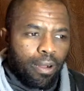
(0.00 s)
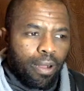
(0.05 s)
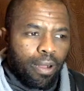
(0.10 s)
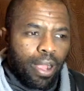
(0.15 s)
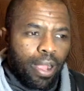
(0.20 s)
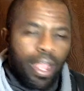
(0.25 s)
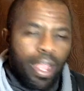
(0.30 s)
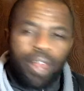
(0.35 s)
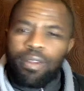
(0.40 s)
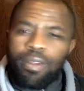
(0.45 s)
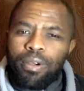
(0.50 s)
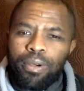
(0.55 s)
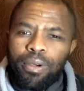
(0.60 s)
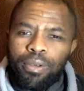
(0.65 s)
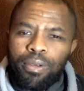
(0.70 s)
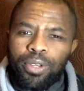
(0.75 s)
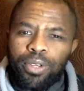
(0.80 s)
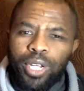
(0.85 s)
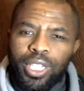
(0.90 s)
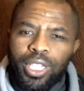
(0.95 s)
I know
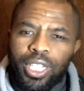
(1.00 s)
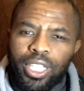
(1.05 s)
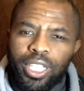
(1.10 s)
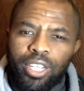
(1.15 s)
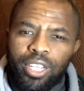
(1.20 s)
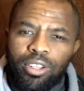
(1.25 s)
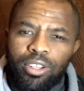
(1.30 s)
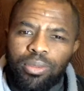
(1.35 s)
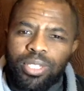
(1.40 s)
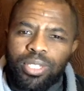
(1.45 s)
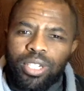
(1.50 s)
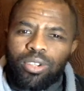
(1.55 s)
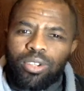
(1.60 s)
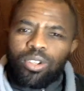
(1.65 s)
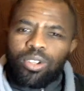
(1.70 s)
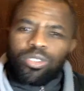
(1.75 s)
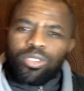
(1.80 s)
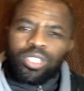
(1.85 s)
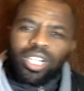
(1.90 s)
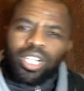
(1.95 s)
United Kingdom is a
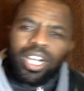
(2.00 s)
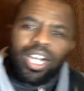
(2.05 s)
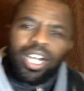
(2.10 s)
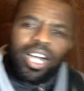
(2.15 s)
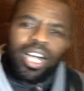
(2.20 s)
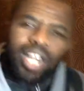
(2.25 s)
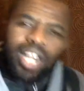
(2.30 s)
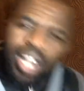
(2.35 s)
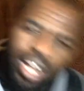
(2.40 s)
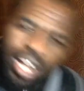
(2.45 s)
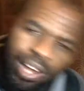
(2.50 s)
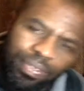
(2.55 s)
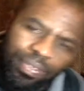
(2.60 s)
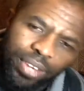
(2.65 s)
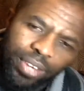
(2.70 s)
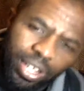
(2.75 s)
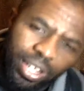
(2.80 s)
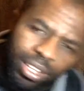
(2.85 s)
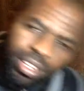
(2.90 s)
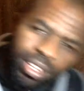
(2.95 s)
country that have
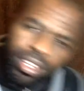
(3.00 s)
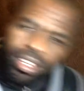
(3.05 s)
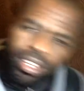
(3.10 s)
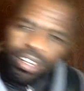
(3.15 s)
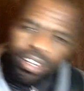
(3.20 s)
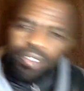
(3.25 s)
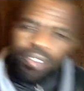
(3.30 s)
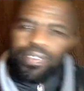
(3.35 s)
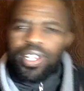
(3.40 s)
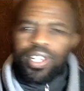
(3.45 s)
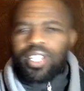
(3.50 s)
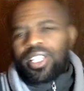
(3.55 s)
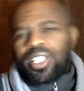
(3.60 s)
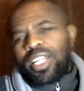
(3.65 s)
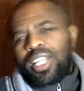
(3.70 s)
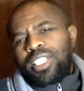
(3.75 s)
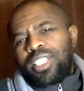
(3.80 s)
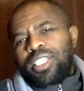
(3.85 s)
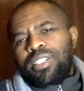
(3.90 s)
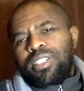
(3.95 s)
a lot of
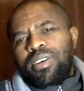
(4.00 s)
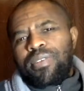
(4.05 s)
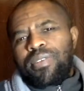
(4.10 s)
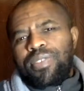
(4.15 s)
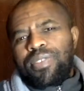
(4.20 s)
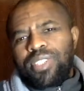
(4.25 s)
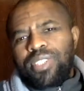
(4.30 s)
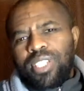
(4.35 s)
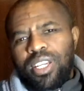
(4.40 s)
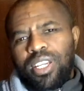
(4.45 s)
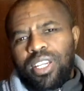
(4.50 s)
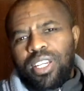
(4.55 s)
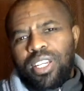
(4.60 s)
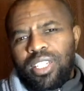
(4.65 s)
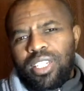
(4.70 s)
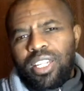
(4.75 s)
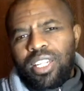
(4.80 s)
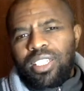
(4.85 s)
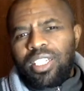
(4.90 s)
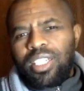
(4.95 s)
intelligent officers,
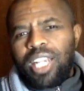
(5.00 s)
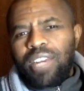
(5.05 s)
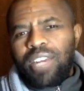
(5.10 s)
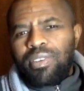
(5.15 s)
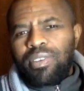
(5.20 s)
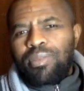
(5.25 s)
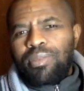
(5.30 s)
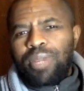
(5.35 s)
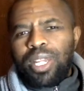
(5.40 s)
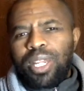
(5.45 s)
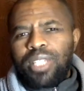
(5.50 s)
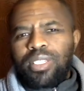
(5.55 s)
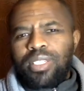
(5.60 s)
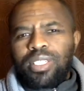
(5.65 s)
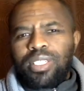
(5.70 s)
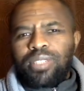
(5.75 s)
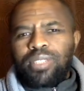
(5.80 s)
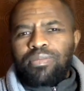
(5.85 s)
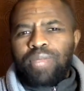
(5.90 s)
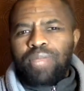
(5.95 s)
and the government
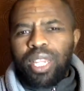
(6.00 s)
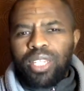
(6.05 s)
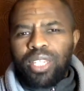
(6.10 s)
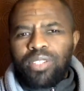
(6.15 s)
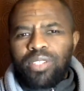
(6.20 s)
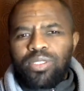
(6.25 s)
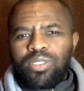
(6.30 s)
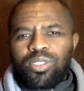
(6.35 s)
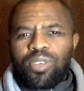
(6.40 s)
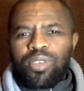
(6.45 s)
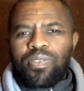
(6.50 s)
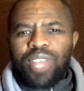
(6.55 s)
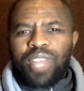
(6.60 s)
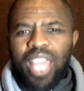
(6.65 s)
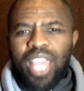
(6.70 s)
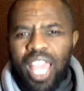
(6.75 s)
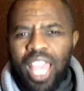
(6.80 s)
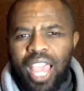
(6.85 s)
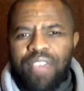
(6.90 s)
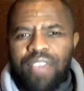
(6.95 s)
make use of
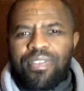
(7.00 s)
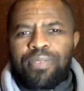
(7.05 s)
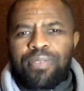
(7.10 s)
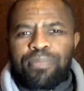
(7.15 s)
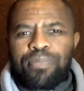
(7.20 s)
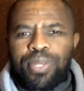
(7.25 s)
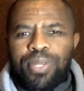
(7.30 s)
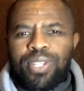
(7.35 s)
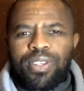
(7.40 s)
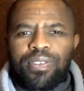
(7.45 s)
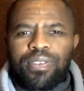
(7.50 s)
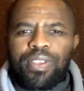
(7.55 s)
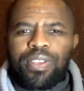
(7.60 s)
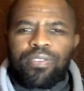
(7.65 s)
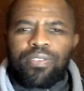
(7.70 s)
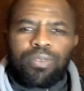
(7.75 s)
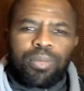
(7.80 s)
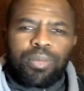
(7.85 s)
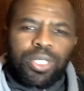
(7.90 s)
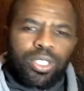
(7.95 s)
every piece of
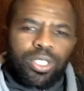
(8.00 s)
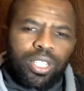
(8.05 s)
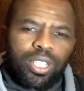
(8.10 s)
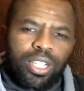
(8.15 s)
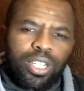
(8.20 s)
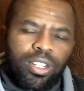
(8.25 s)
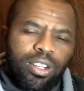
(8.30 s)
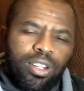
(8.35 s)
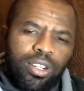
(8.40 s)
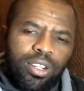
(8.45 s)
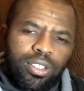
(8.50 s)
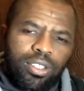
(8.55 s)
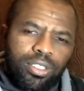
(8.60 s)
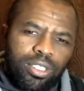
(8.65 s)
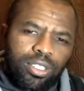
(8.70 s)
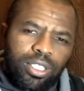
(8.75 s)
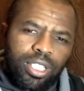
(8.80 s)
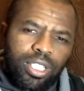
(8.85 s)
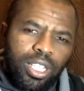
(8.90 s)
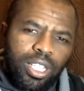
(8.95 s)
information they got.
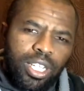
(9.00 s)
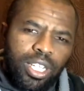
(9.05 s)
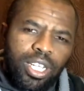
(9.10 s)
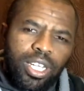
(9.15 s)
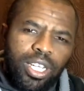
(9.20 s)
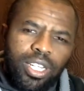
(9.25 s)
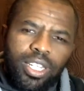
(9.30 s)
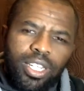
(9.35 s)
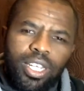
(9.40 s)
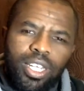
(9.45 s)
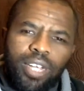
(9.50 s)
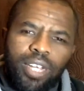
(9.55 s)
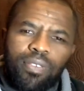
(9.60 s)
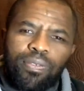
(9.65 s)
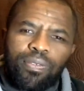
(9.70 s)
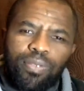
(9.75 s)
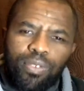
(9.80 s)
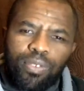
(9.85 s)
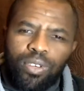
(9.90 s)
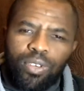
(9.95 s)
They are
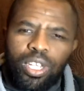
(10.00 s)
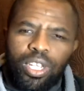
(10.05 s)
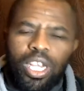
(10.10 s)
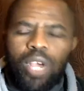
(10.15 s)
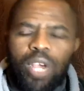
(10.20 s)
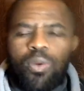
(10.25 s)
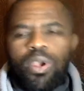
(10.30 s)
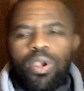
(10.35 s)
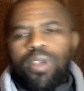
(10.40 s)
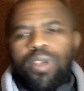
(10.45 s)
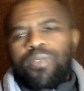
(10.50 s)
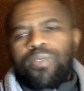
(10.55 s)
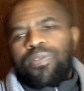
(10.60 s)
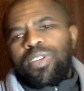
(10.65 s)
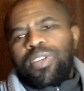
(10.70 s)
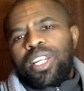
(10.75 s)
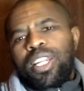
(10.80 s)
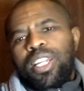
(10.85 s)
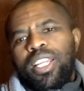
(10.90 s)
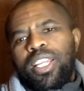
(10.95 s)
fully aware of
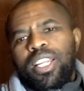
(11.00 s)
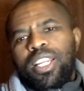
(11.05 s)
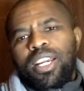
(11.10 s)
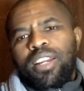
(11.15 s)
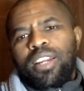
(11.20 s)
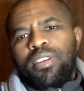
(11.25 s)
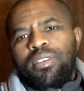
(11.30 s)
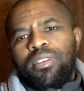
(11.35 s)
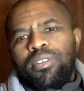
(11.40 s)
Nnamdi Kanu.